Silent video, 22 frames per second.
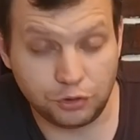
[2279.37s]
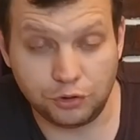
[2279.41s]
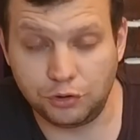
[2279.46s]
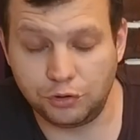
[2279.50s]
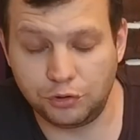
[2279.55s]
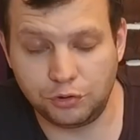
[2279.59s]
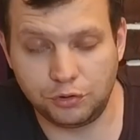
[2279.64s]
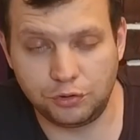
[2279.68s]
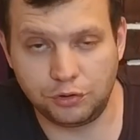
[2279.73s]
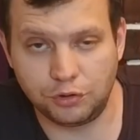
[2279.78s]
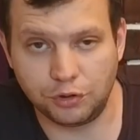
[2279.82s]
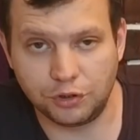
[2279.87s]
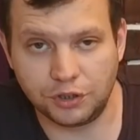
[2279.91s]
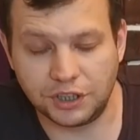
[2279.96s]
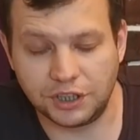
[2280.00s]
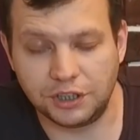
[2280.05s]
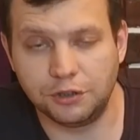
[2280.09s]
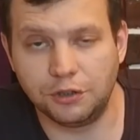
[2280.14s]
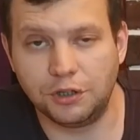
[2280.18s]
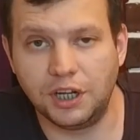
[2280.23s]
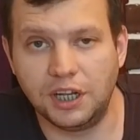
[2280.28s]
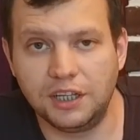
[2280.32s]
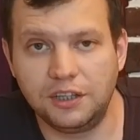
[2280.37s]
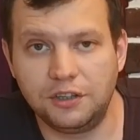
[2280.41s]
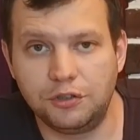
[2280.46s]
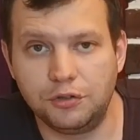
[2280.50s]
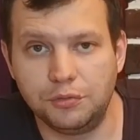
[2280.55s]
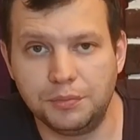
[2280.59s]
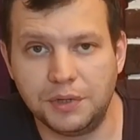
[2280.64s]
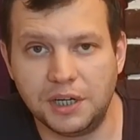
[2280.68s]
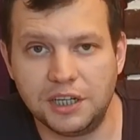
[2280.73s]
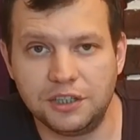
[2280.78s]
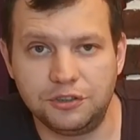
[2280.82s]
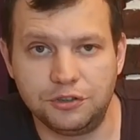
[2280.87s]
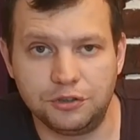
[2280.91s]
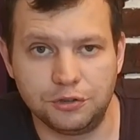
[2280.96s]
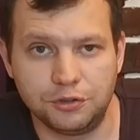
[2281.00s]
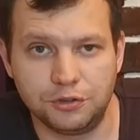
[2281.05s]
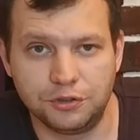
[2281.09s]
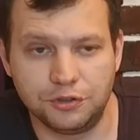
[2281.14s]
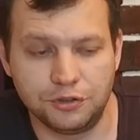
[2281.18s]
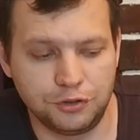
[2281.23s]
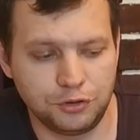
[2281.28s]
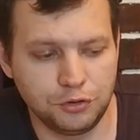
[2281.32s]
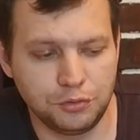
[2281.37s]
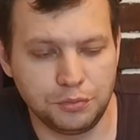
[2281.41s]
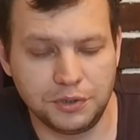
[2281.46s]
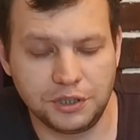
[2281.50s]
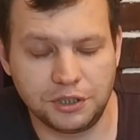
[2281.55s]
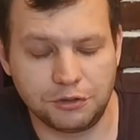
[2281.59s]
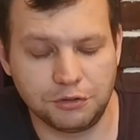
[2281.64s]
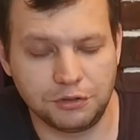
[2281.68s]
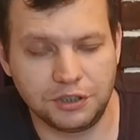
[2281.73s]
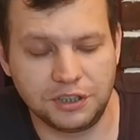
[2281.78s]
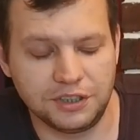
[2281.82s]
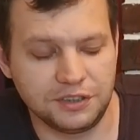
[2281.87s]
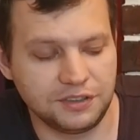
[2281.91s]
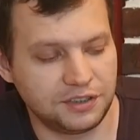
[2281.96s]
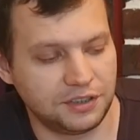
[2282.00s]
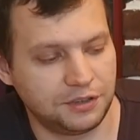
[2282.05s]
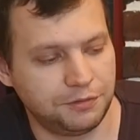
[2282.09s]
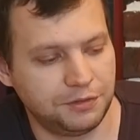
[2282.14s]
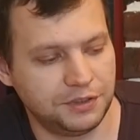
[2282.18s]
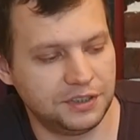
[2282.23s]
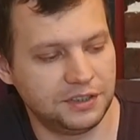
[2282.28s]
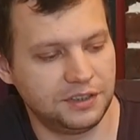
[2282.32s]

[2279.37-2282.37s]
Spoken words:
turning your head too much or zooming on anything with it.